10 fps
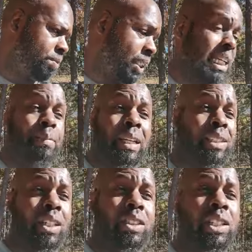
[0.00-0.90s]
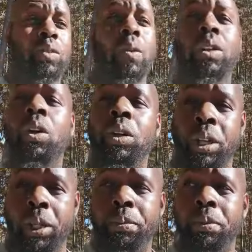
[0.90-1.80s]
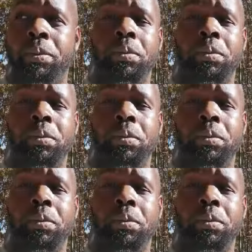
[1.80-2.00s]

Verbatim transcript: Again, I'm not saying there's anything wrong with learning the Hebrew.